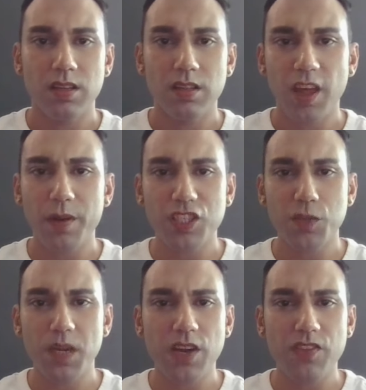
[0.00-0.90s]
They will
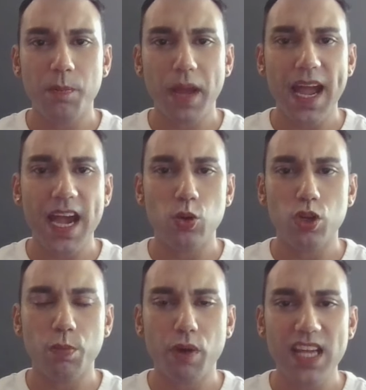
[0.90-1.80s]
speak of the bad or
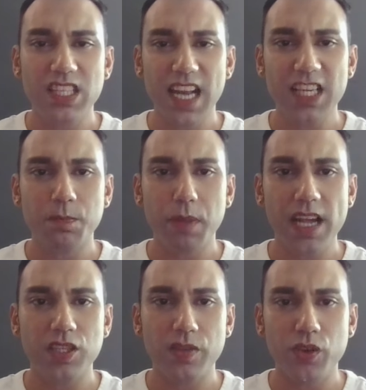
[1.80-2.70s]
depressing
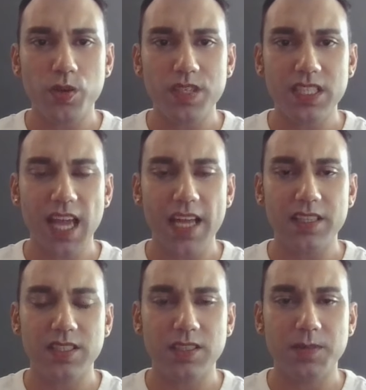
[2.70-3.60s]
aspects of your
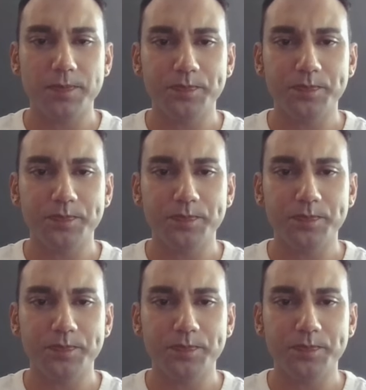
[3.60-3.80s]
success